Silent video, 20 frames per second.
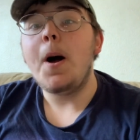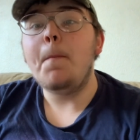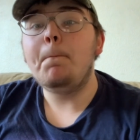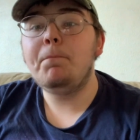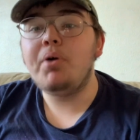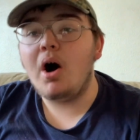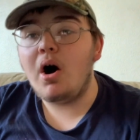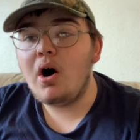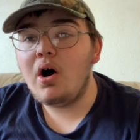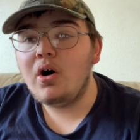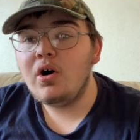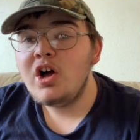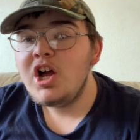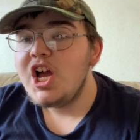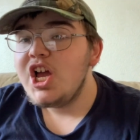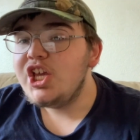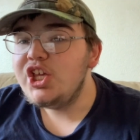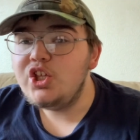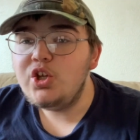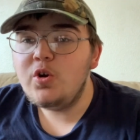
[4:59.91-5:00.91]
Paul,
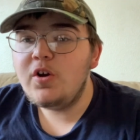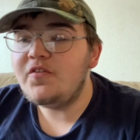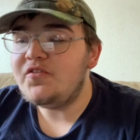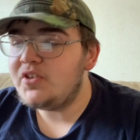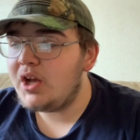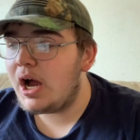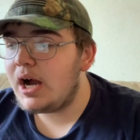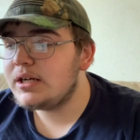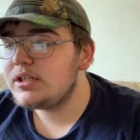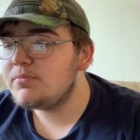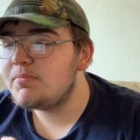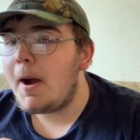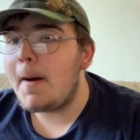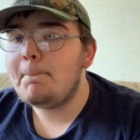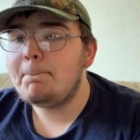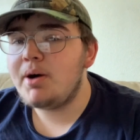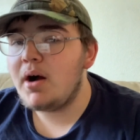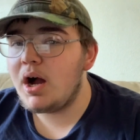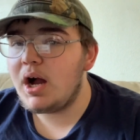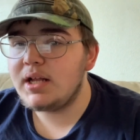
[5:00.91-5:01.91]
you have talked
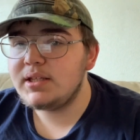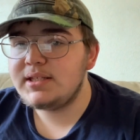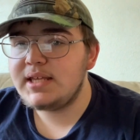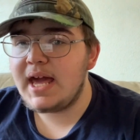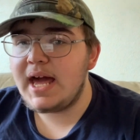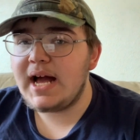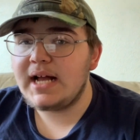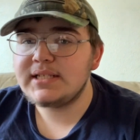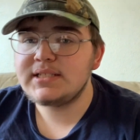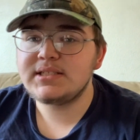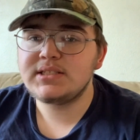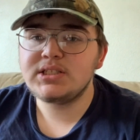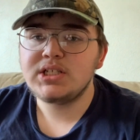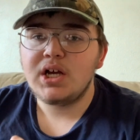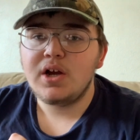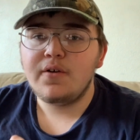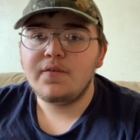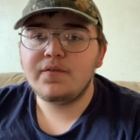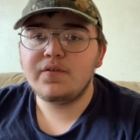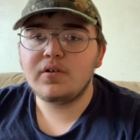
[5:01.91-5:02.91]
about podcasts
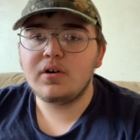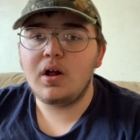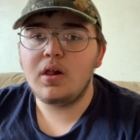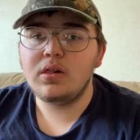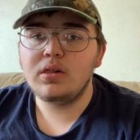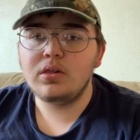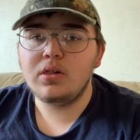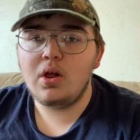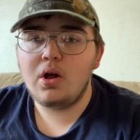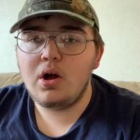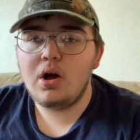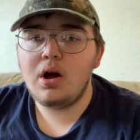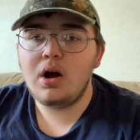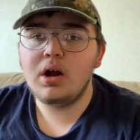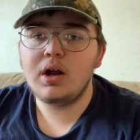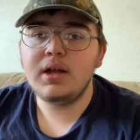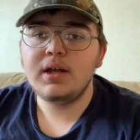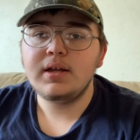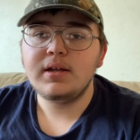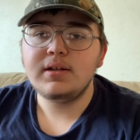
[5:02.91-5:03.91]
for a long